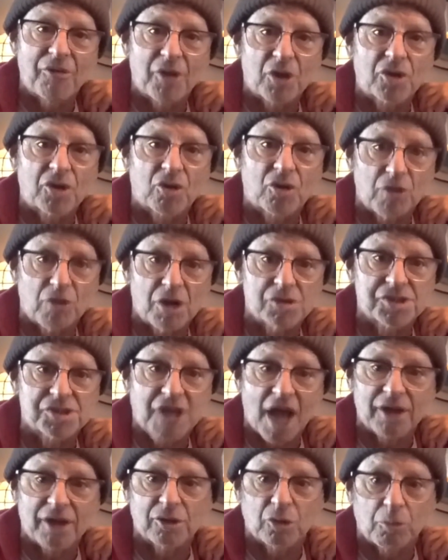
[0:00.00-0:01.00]
because now their
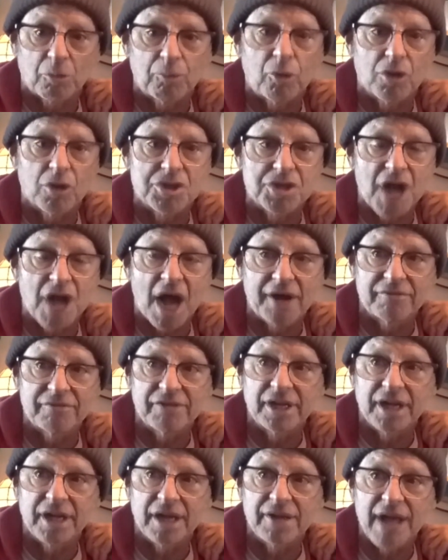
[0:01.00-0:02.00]
careers got a little
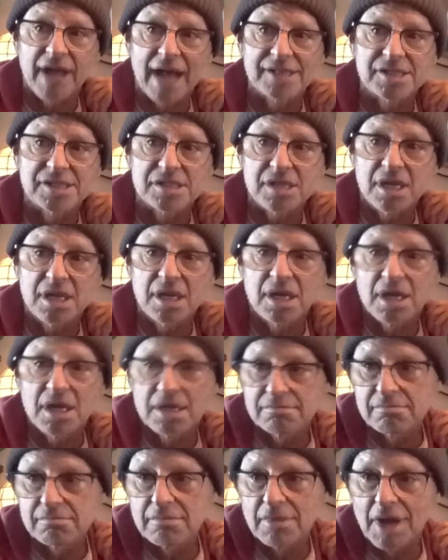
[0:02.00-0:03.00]
push out of it, and that's
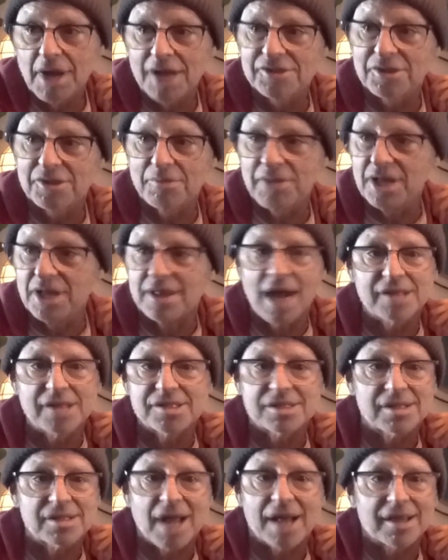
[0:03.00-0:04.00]
and to
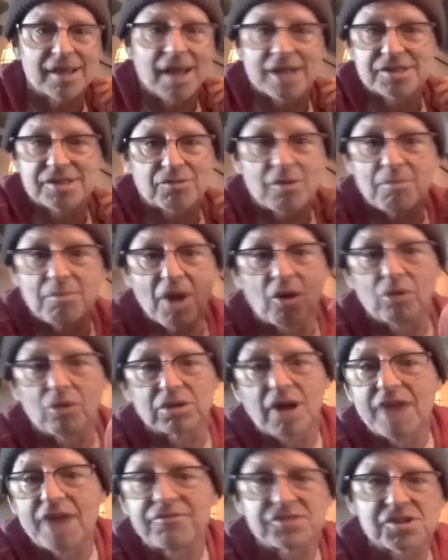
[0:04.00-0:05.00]
me, that's that that's
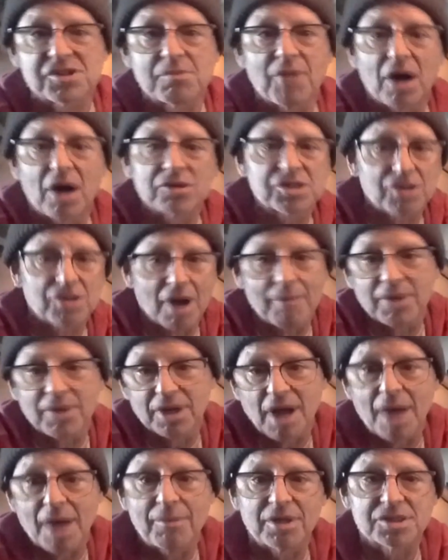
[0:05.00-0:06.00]
what my whole life is about.
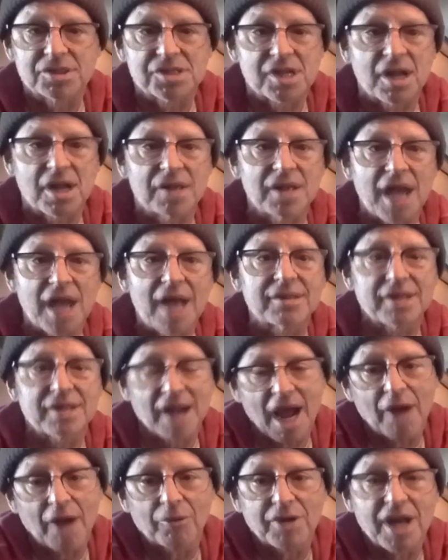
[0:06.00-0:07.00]
So I'm gonna I'm gonna sit on
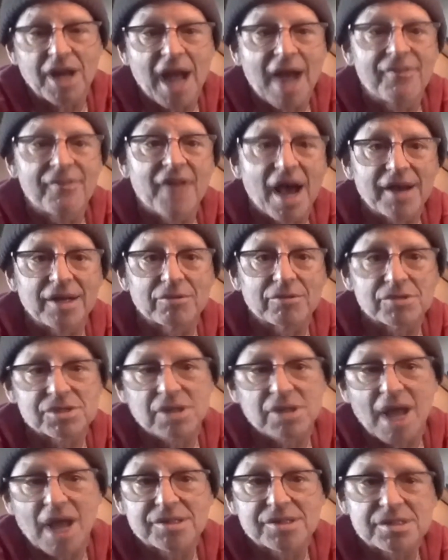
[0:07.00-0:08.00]
that. That I already had that,
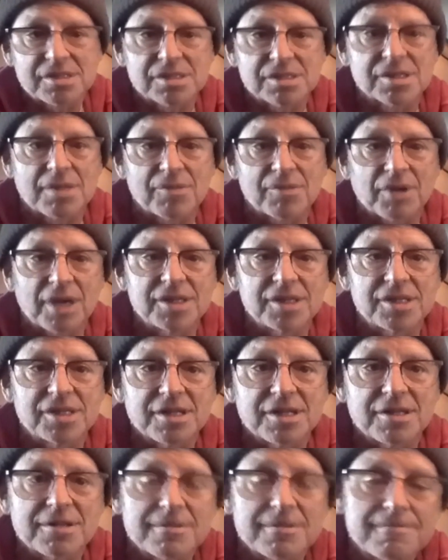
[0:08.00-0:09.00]
and it was last
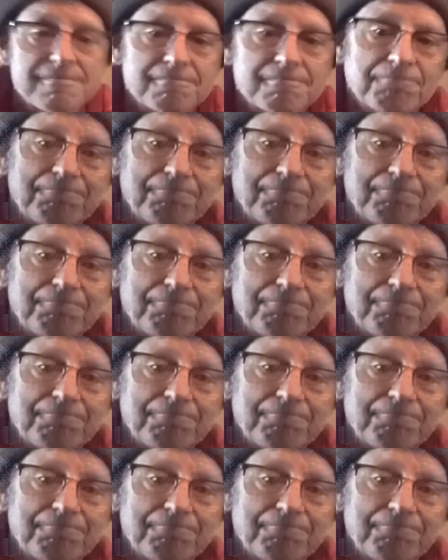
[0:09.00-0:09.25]
December 18th.